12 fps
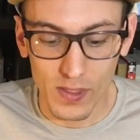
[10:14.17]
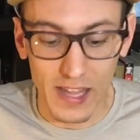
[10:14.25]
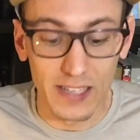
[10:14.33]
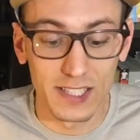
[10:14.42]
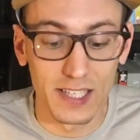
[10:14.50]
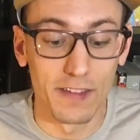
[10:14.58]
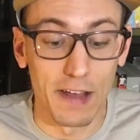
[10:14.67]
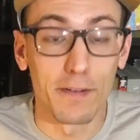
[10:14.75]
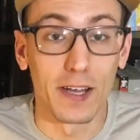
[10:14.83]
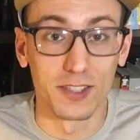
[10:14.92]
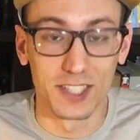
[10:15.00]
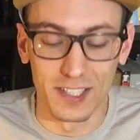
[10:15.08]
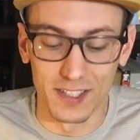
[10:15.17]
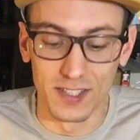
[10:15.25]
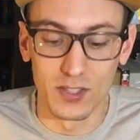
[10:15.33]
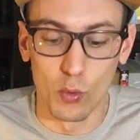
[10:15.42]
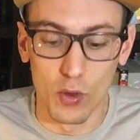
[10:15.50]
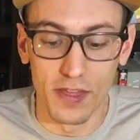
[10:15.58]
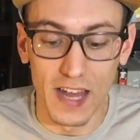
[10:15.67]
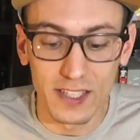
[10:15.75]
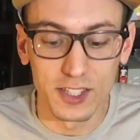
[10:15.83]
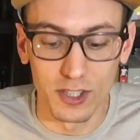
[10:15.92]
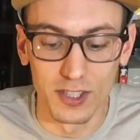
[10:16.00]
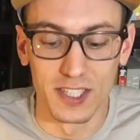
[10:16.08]
that, se that final sentence, with
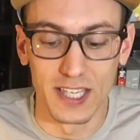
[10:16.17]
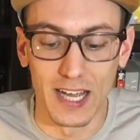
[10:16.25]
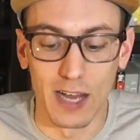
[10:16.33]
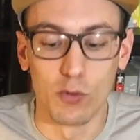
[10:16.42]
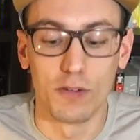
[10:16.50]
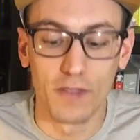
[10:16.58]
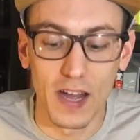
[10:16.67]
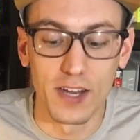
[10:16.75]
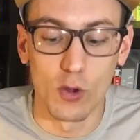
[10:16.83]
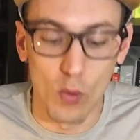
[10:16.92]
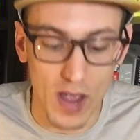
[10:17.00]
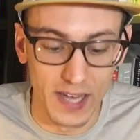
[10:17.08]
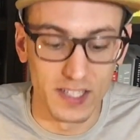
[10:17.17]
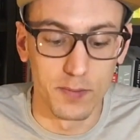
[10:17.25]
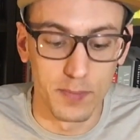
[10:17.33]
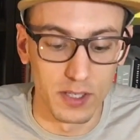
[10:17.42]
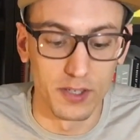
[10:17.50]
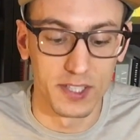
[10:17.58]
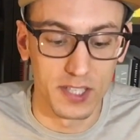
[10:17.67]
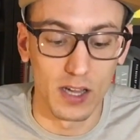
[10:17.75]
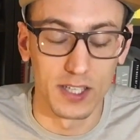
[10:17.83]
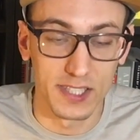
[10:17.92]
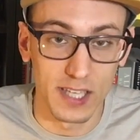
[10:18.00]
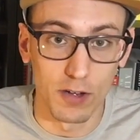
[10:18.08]
that certainty, I will find a way to build a
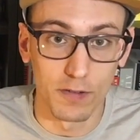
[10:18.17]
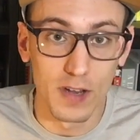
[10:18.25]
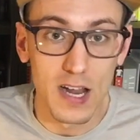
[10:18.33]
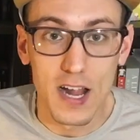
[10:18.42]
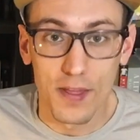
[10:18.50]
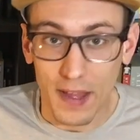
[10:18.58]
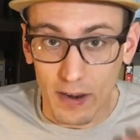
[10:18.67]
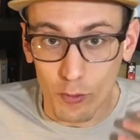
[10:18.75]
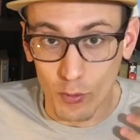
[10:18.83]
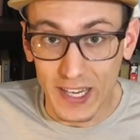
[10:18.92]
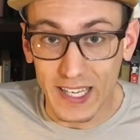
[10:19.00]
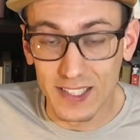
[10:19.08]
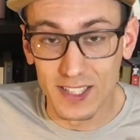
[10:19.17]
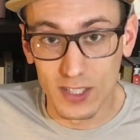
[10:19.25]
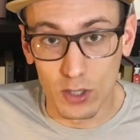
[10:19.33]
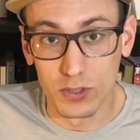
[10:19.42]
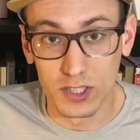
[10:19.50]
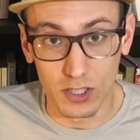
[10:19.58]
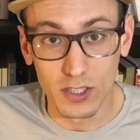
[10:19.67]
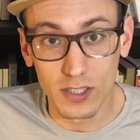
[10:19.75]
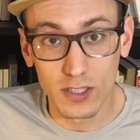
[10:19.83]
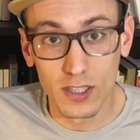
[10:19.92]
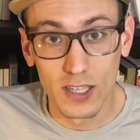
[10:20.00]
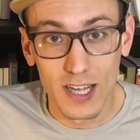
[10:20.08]
solid self. That reads so
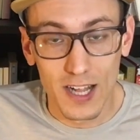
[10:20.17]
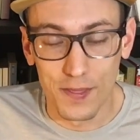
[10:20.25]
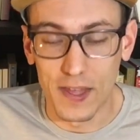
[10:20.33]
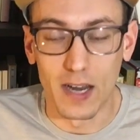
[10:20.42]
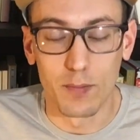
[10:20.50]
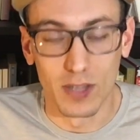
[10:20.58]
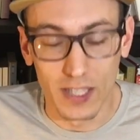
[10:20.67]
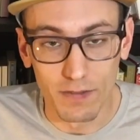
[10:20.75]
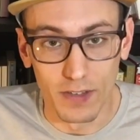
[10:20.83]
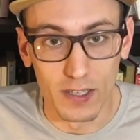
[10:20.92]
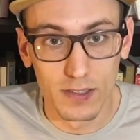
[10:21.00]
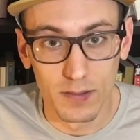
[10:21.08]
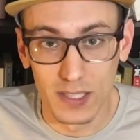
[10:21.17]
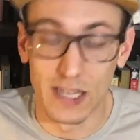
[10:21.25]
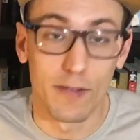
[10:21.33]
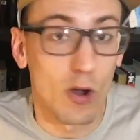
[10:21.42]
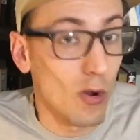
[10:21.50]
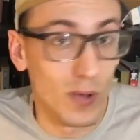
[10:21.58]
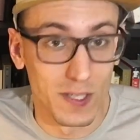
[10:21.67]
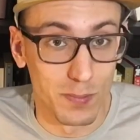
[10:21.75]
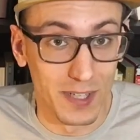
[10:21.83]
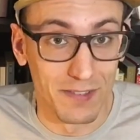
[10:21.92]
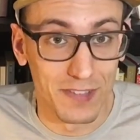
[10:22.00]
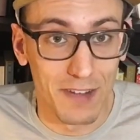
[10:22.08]
certain that I believe it, because I've always
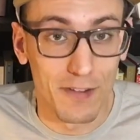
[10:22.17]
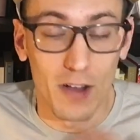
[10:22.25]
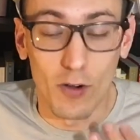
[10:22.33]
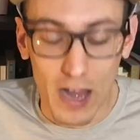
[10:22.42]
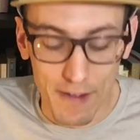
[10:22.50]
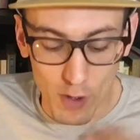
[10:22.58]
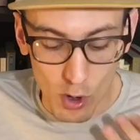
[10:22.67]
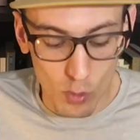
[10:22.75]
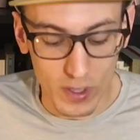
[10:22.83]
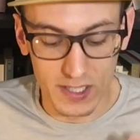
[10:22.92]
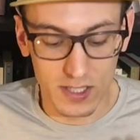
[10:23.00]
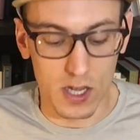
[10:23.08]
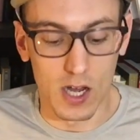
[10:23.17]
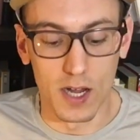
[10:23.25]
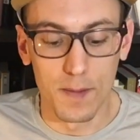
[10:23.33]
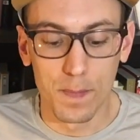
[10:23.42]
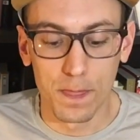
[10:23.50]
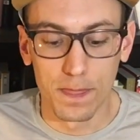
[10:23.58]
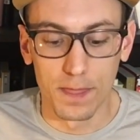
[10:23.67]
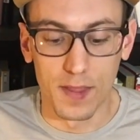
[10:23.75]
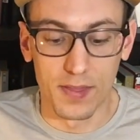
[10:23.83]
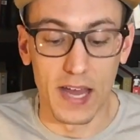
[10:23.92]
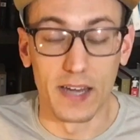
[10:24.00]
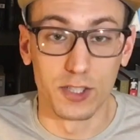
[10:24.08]
believed it. I've, al I've always thought
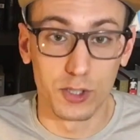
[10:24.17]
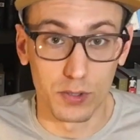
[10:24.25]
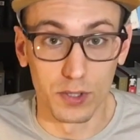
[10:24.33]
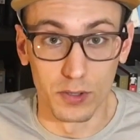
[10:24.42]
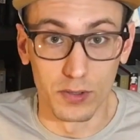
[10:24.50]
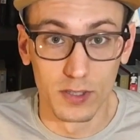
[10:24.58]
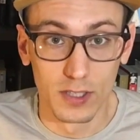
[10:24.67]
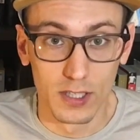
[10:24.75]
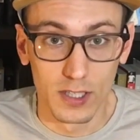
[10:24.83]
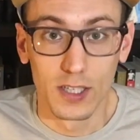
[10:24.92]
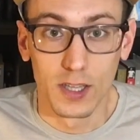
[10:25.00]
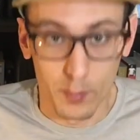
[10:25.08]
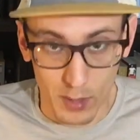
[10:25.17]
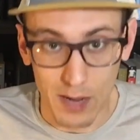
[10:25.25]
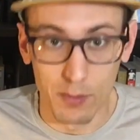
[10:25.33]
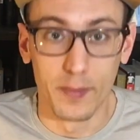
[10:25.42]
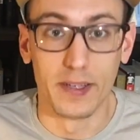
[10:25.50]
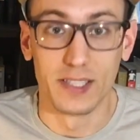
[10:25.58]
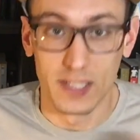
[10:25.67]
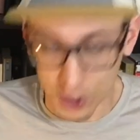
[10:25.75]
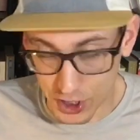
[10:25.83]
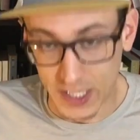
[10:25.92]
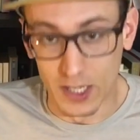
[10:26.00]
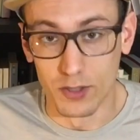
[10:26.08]
that that is true. Problem is that
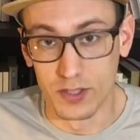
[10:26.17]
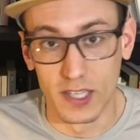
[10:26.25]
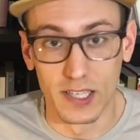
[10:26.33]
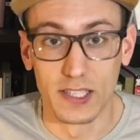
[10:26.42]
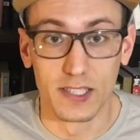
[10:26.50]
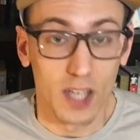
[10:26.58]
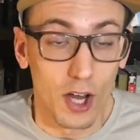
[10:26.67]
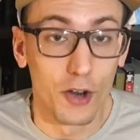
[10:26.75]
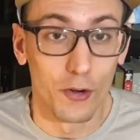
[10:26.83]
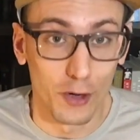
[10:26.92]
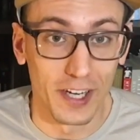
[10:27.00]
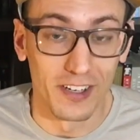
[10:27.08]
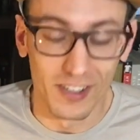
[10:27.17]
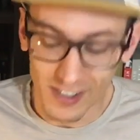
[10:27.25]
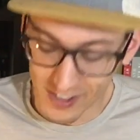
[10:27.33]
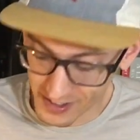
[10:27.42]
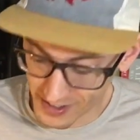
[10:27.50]
she knows that it is unreal.